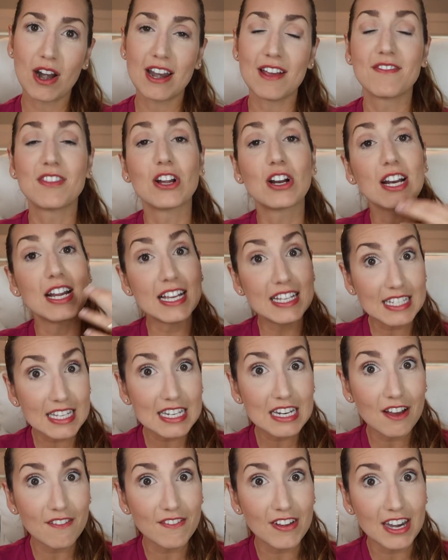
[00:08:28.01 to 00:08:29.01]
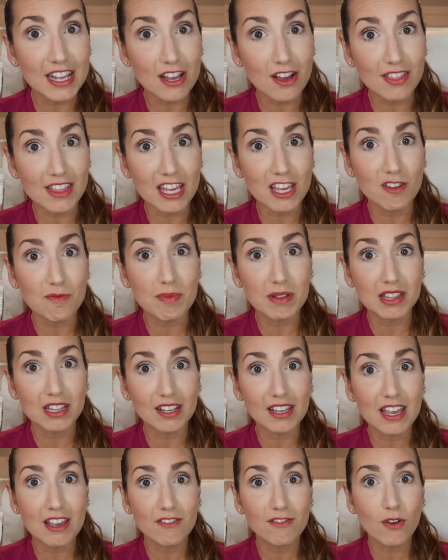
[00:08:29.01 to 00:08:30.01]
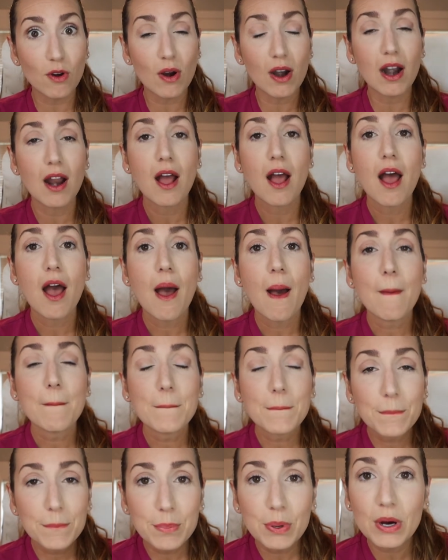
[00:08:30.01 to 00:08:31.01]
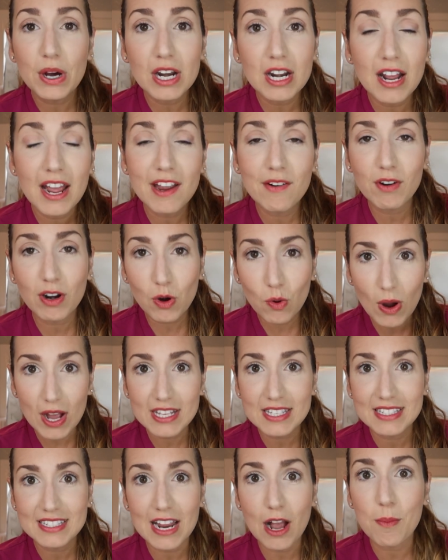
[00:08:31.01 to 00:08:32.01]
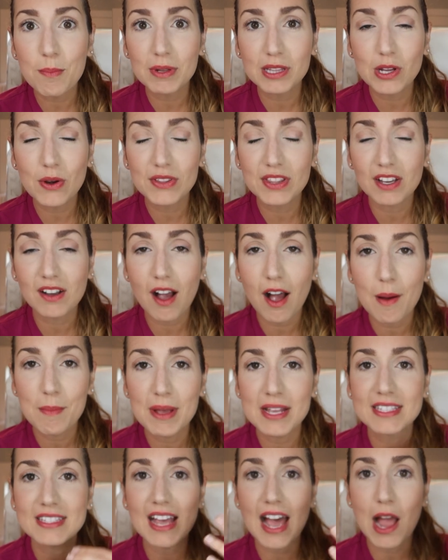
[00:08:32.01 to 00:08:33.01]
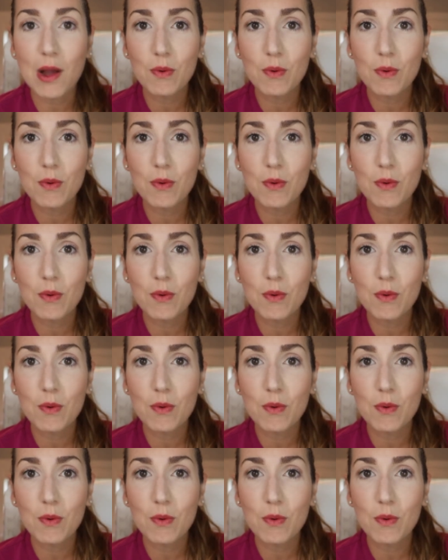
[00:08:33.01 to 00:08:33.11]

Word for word: And if there isn't a video that you've been looking for, put a request down below in the comments.